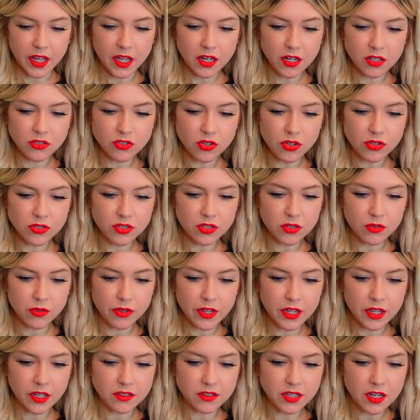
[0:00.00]
and it's also
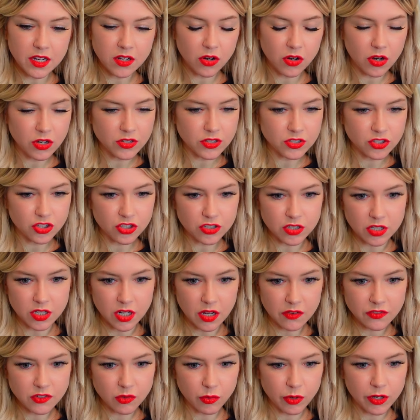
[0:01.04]
like ten cards is just
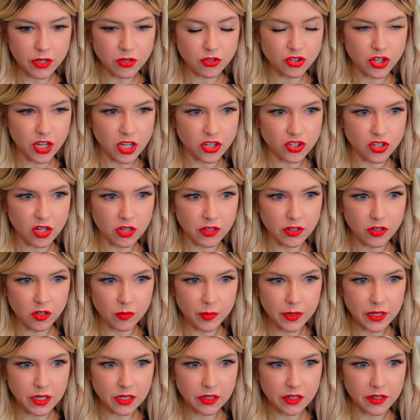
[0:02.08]
enough to where you change it a little
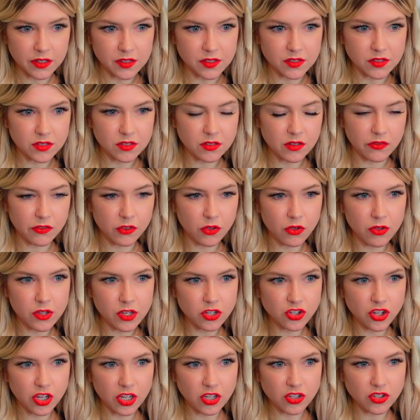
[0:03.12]
bit because if you only
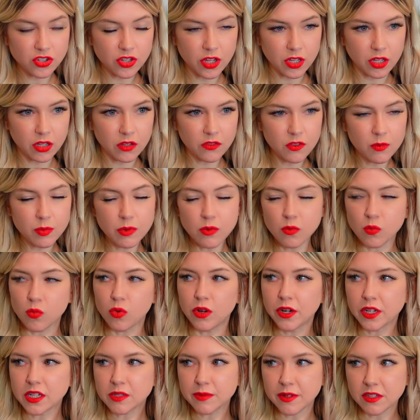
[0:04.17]
change like if you put
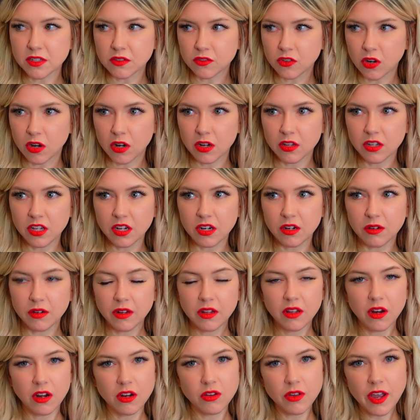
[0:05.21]
one expensive card in there,
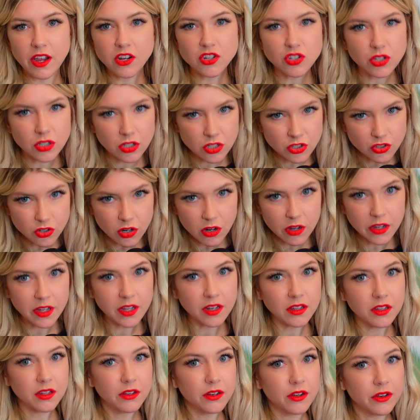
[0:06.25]
are you actually going to draw it?
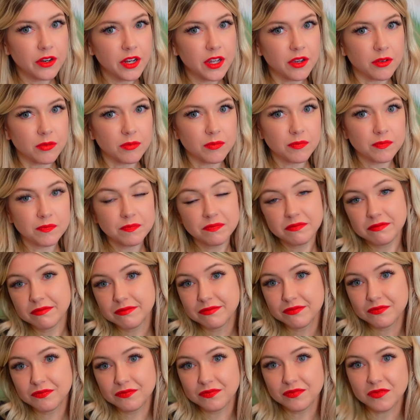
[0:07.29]
You don't know. Yeah,
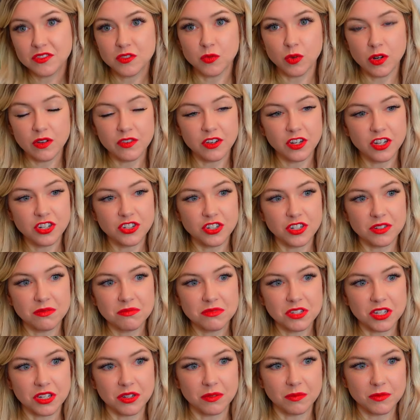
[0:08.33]
it's one of a hundred,
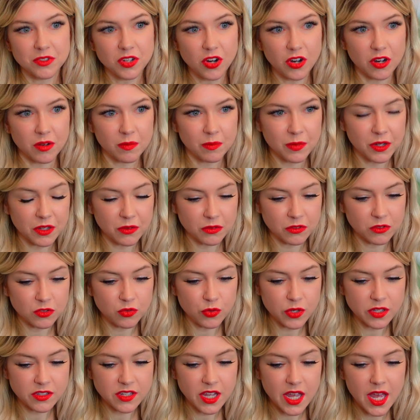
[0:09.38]
so it's hard. But
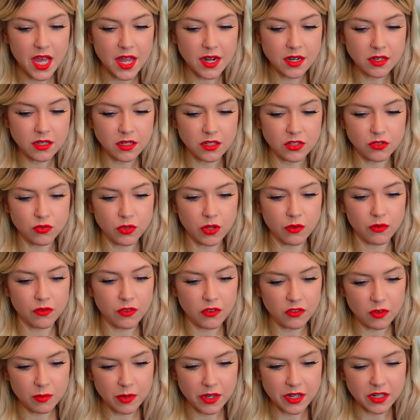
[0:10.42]
doing ten and doing it with
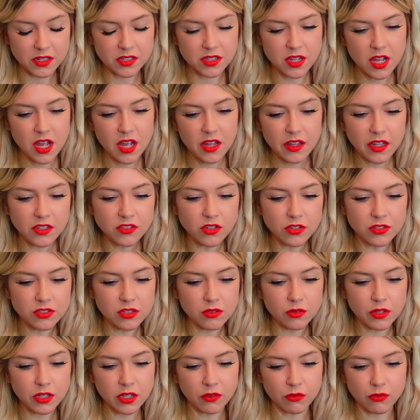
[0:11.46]
fifty bucks, that's also
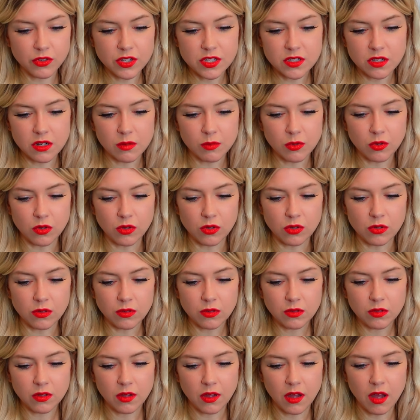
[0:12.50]
like a
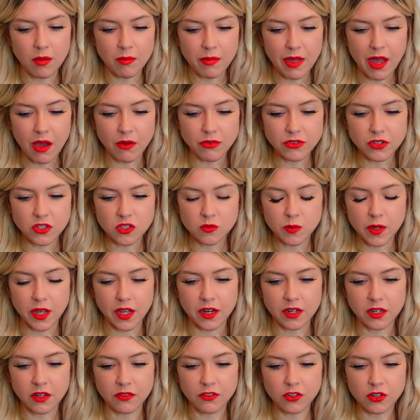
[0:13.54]
reasonable amount to
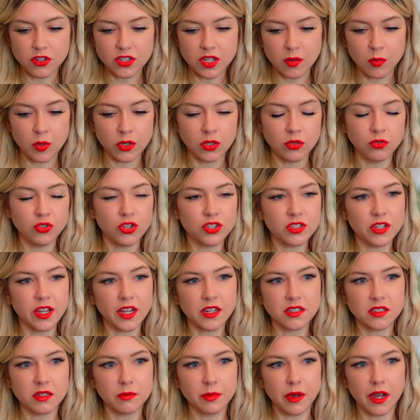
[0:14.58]
spend if you're someone who just
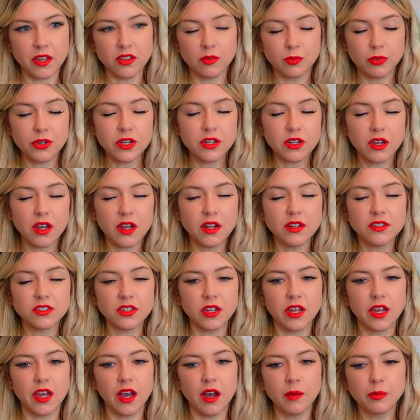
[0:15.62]
likes to buy the precons,
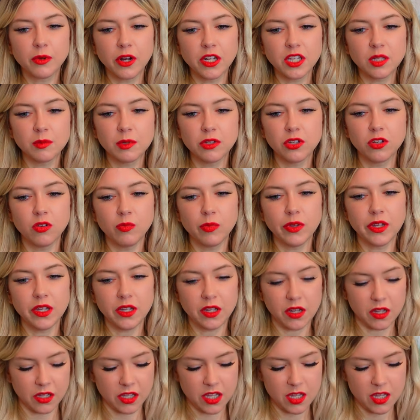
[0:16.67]
upgrade them a little bit, and